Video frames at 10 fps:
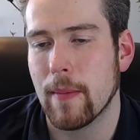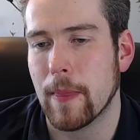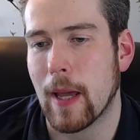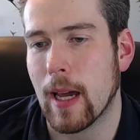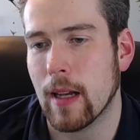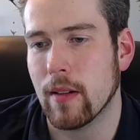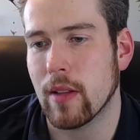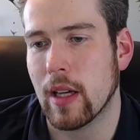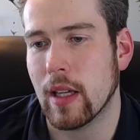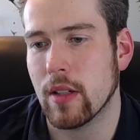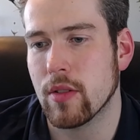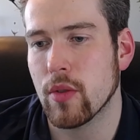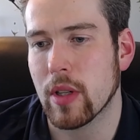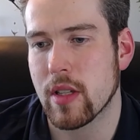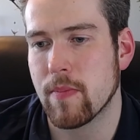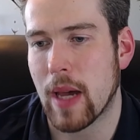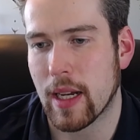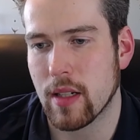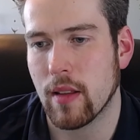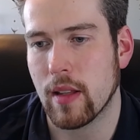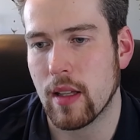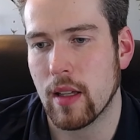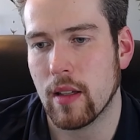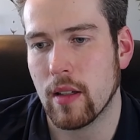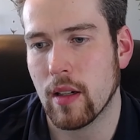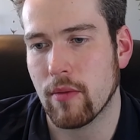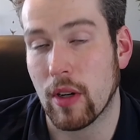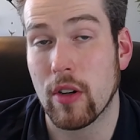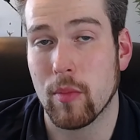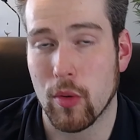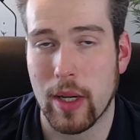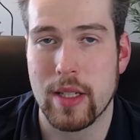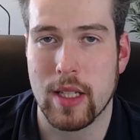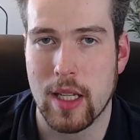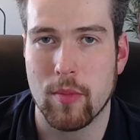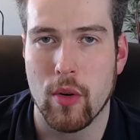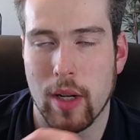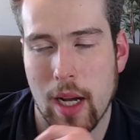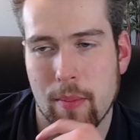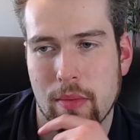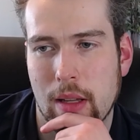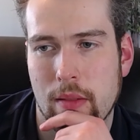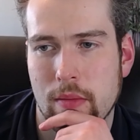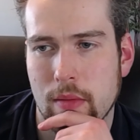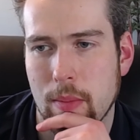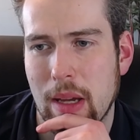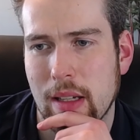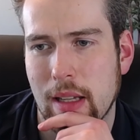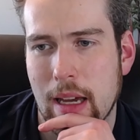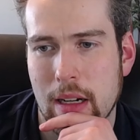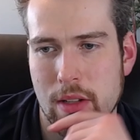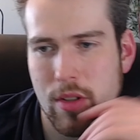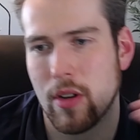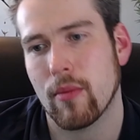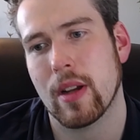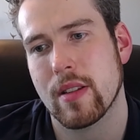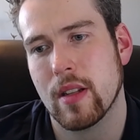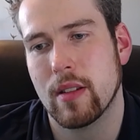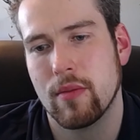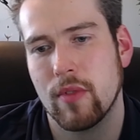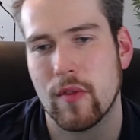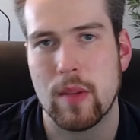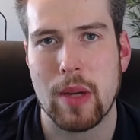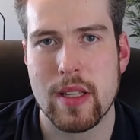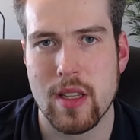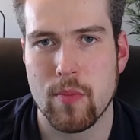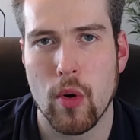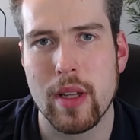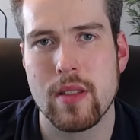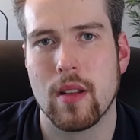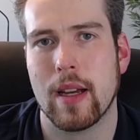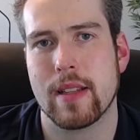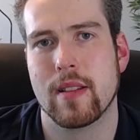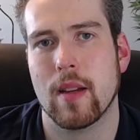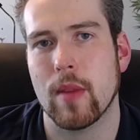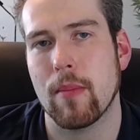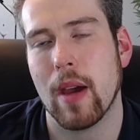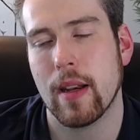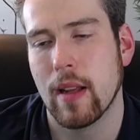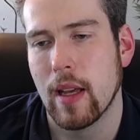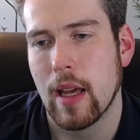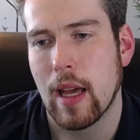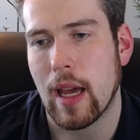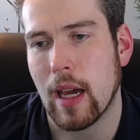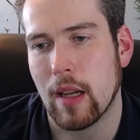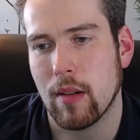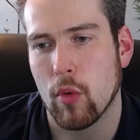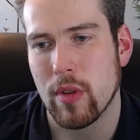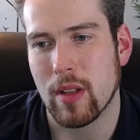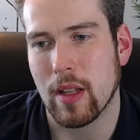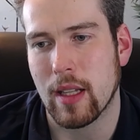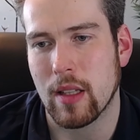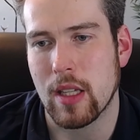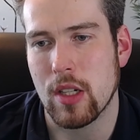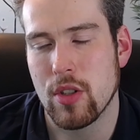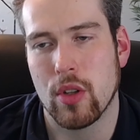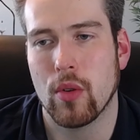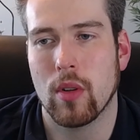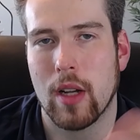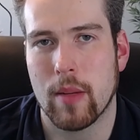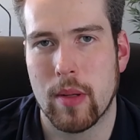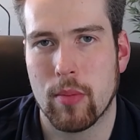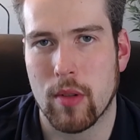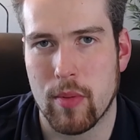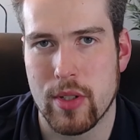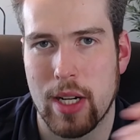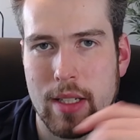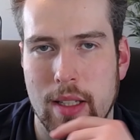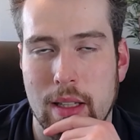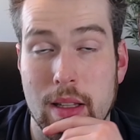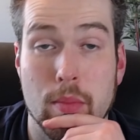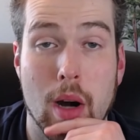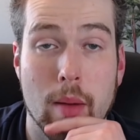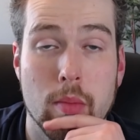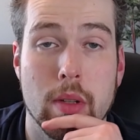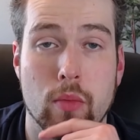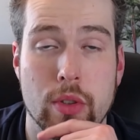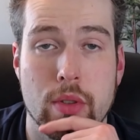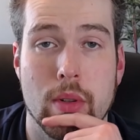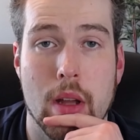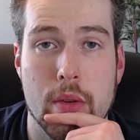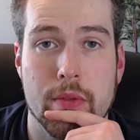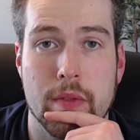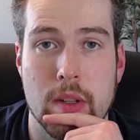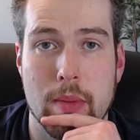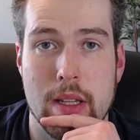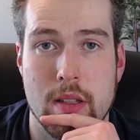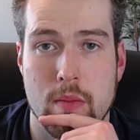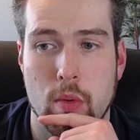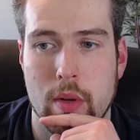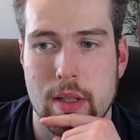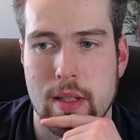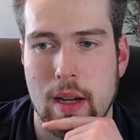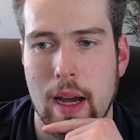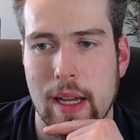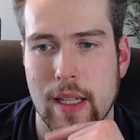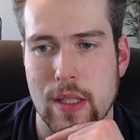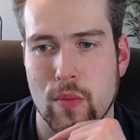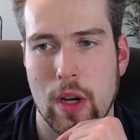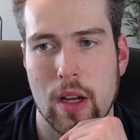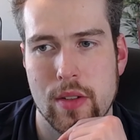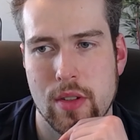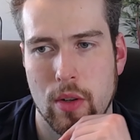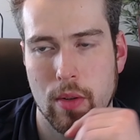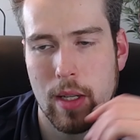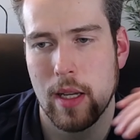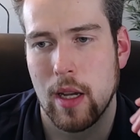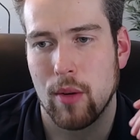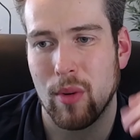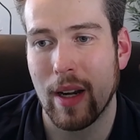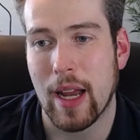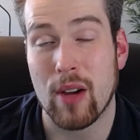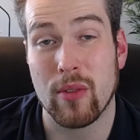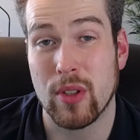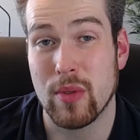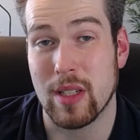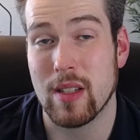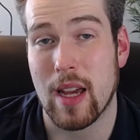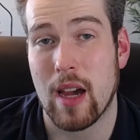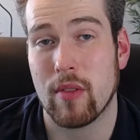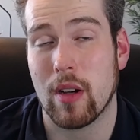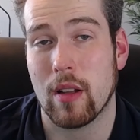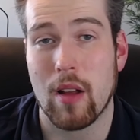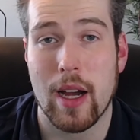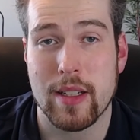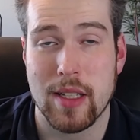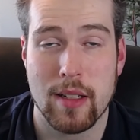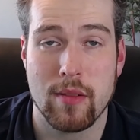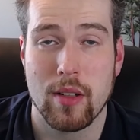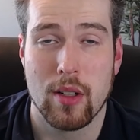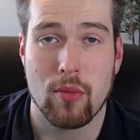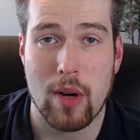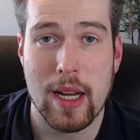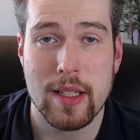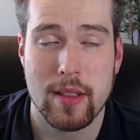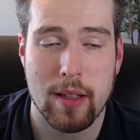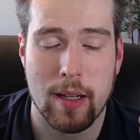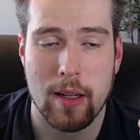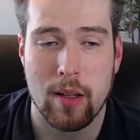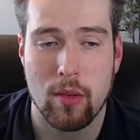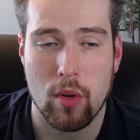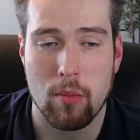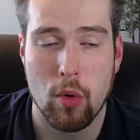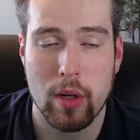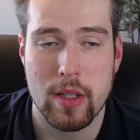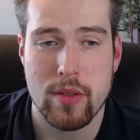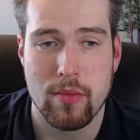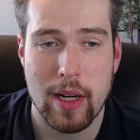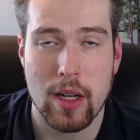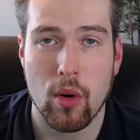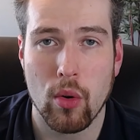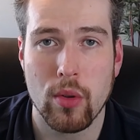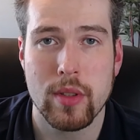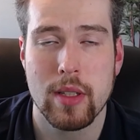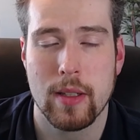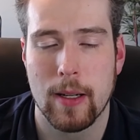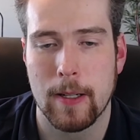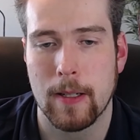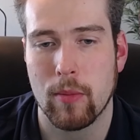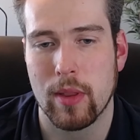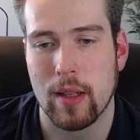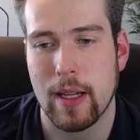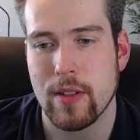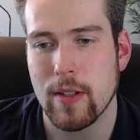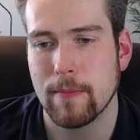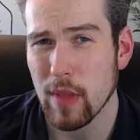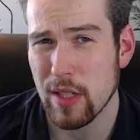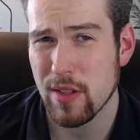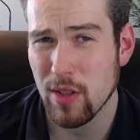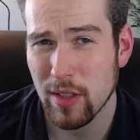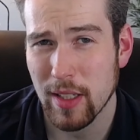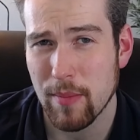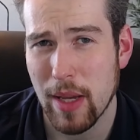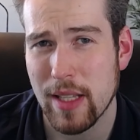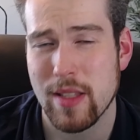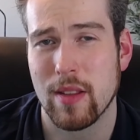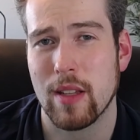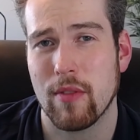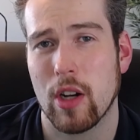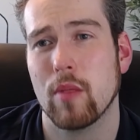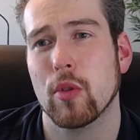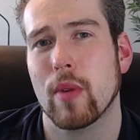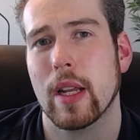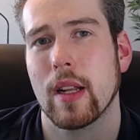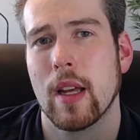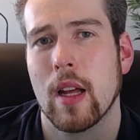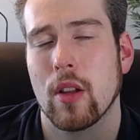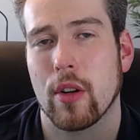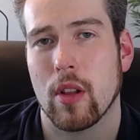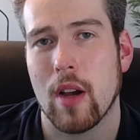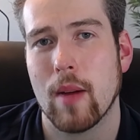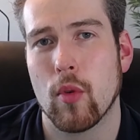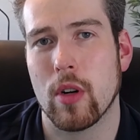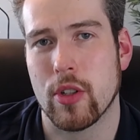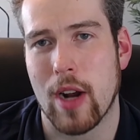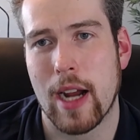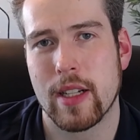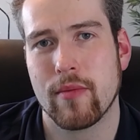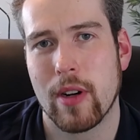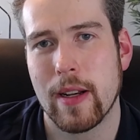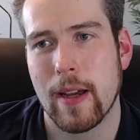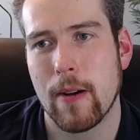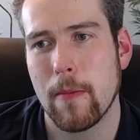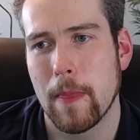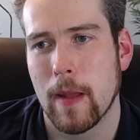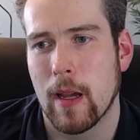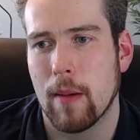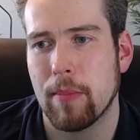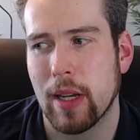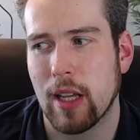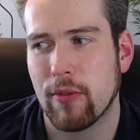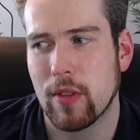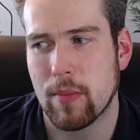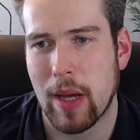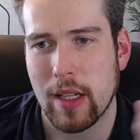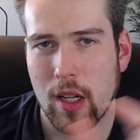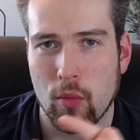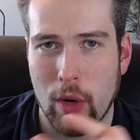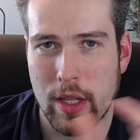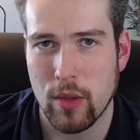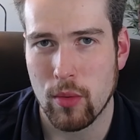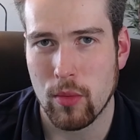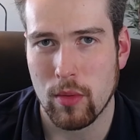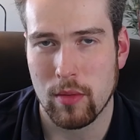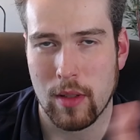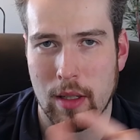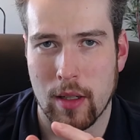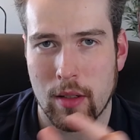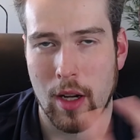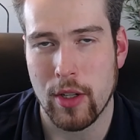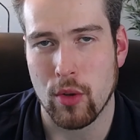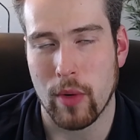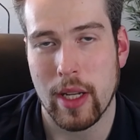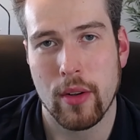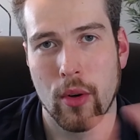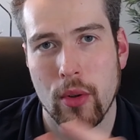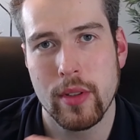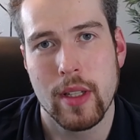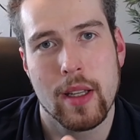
And they do expect the variable rate to keep going up. The Bank of Canada has already raised it 50 basis points the last time they met. And more than likely in June, a lot of people are projecting that they probably will do another 50 basis points hike as well. So right now, if you didn't have a locked in rate or a mortgage rate hold with a lender, it certainly makes the variable rate look a lot more attractive right now. But if depending on when you got your rate hold,